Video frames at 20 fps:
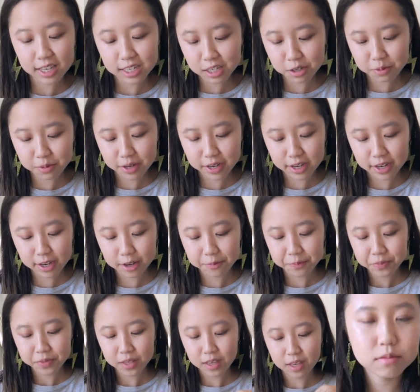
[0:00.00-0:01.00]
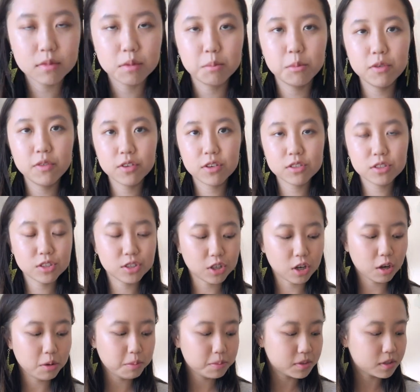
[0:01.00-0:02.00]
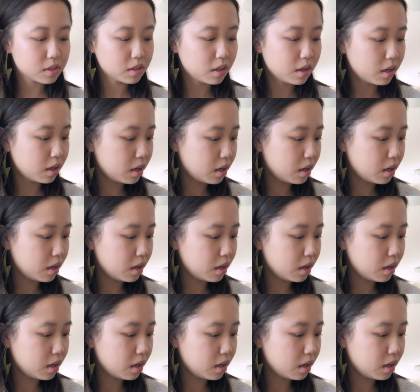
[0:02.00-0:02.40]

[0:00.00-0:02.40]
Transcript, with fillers: Anyway, moving on to tops.